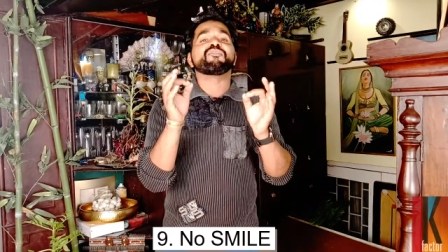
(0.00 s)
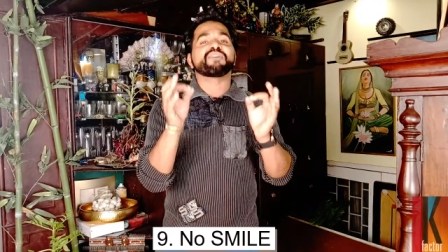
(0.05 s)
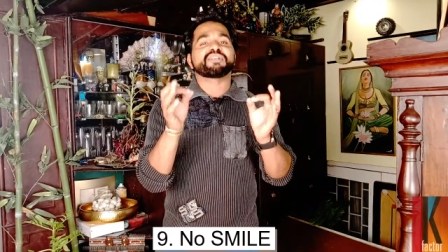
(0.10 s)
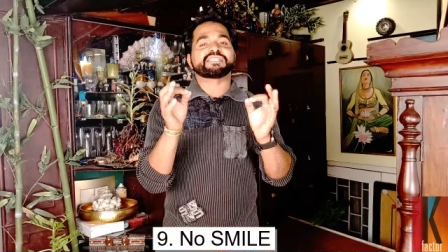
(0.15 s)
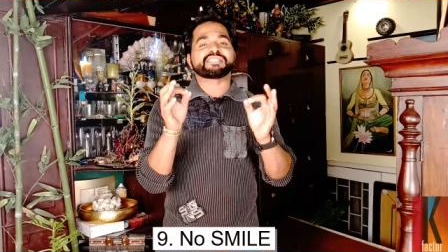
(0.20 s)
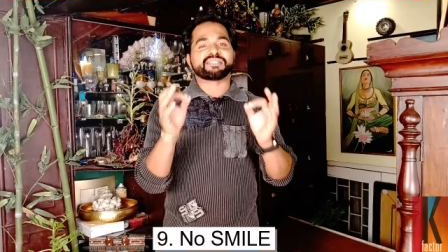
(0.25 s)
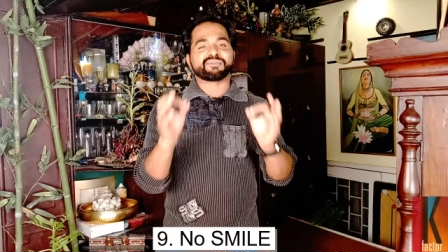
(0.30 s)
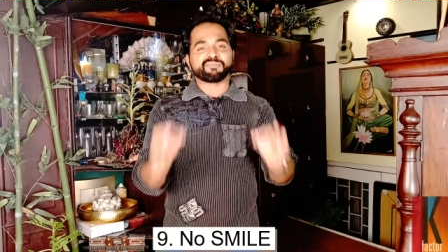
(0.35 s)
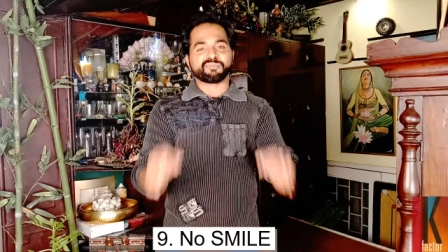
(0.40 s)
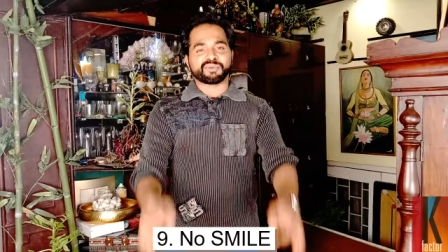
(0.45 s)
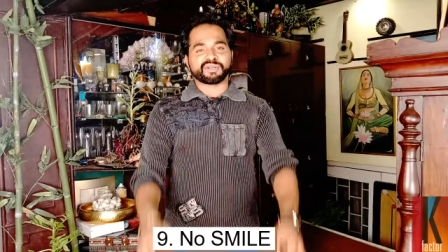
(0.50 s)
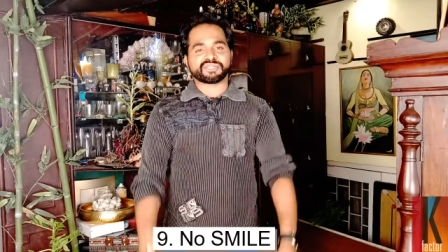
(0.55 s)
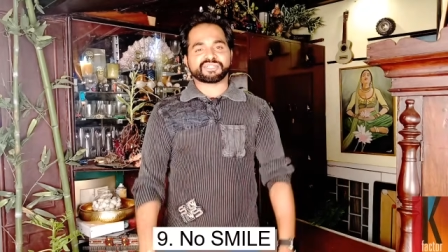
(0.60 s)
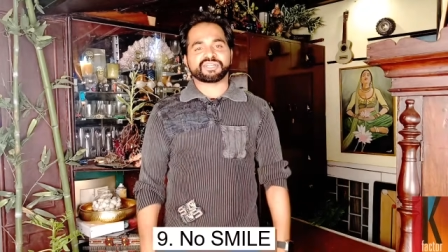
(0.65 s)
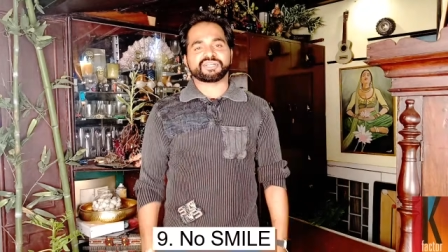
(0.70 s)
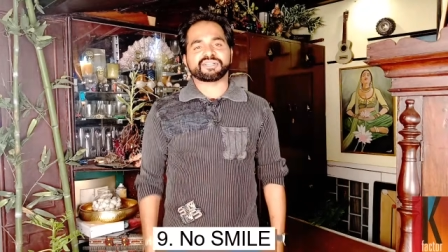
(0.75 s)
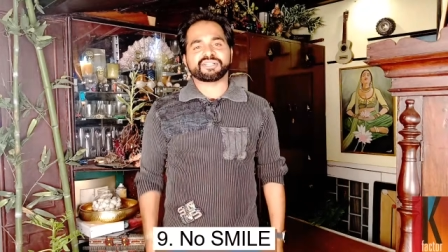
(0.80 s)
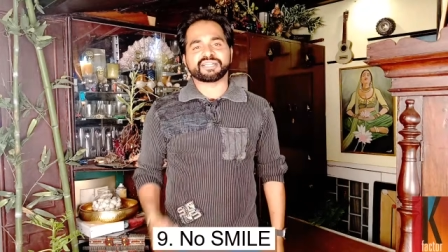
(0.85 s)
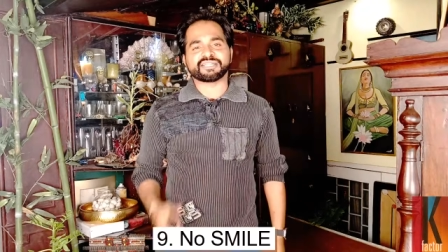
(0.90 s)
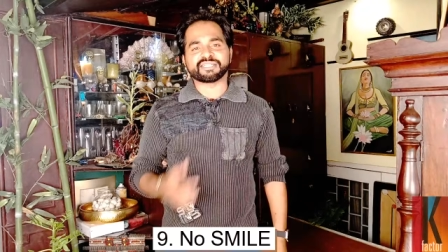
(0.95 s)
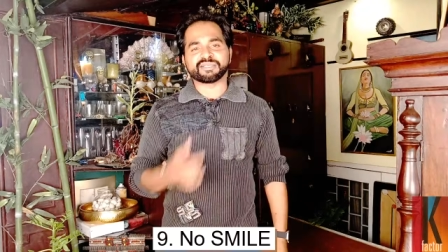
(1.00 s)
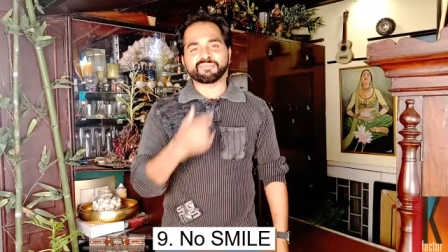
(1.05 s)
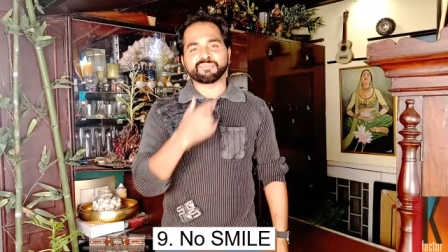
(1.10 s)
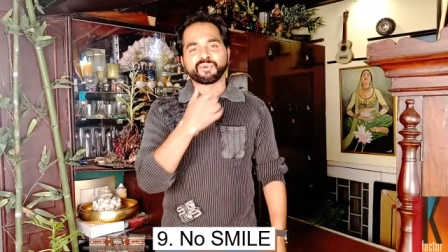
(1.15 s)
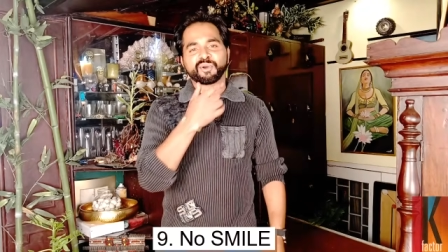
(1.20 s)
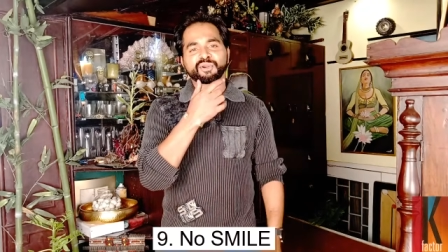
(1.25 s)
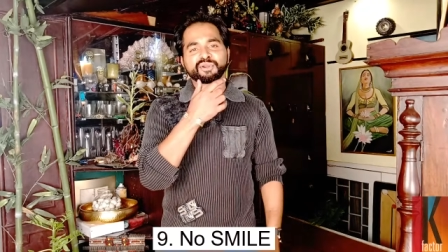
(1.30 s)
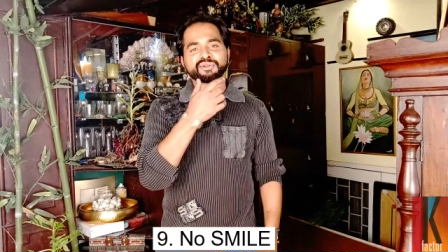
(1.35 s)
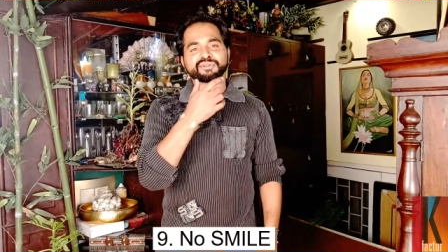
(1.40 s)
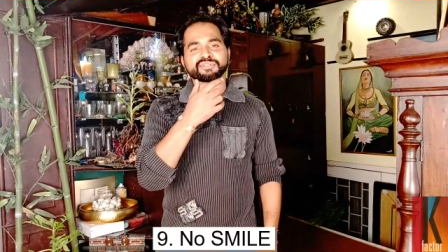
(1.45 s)
first impression. That's the
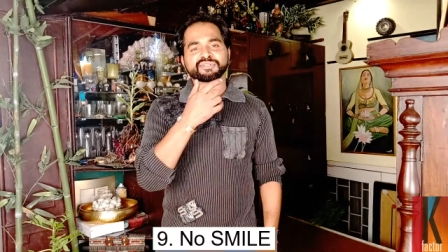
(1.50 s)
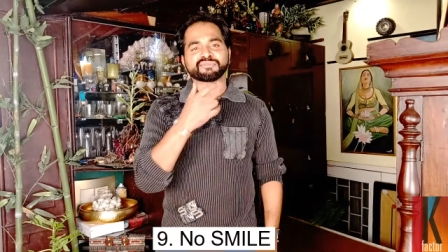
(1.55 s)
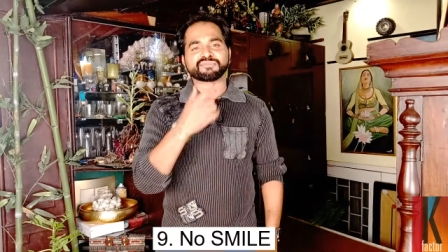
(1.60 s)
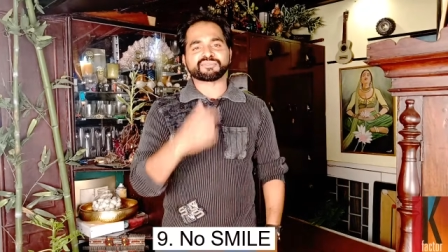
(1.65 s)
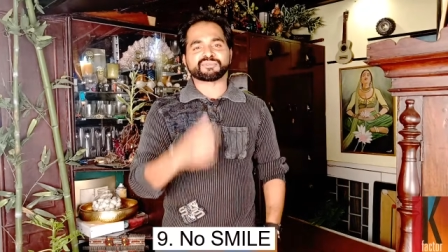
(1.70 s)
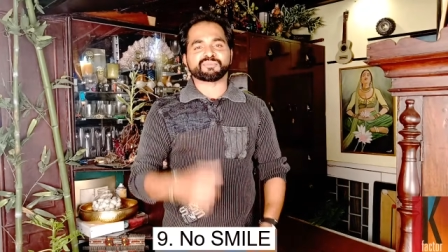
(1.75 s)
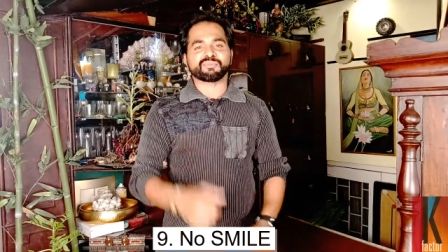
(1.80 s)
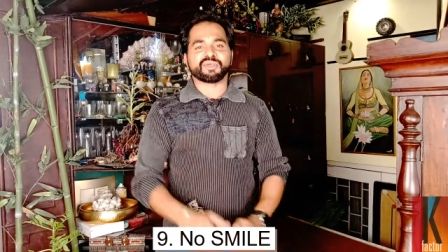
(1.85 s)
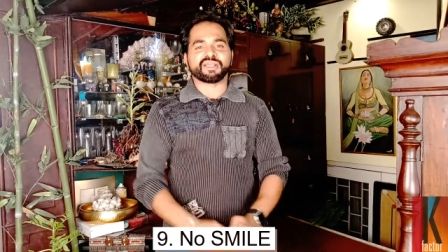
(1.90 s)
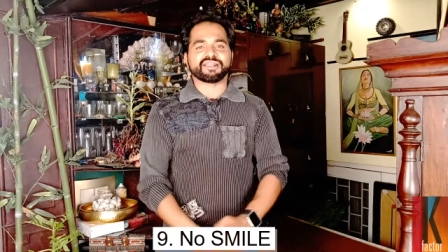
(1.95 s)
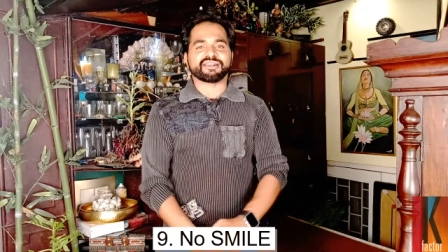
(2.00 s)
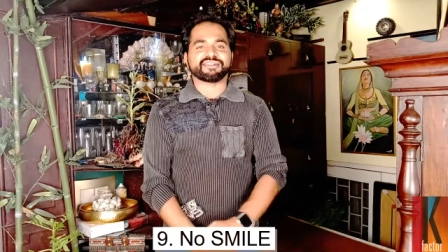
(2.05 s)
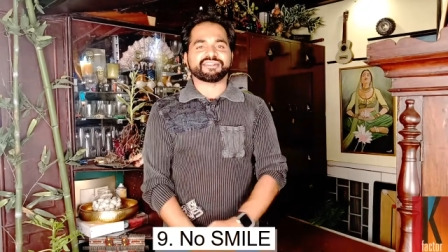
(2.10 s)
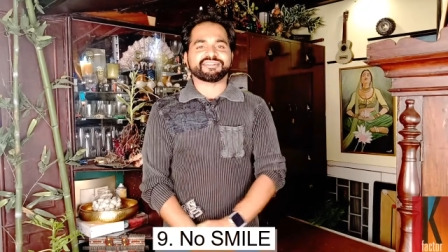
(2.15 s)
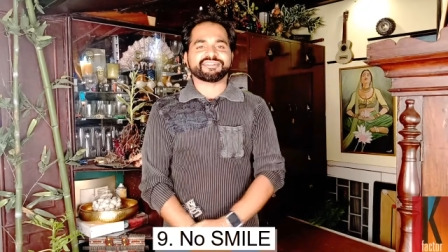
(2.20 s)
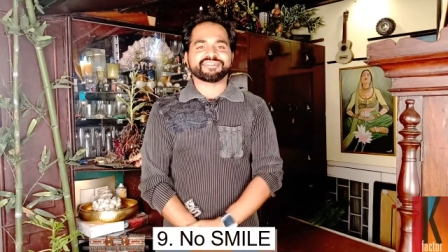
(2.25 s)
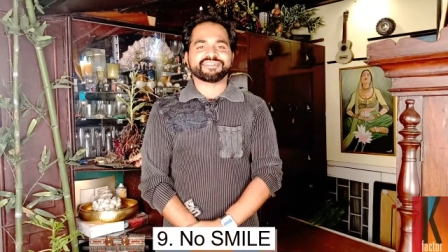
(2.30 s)
importance of smile.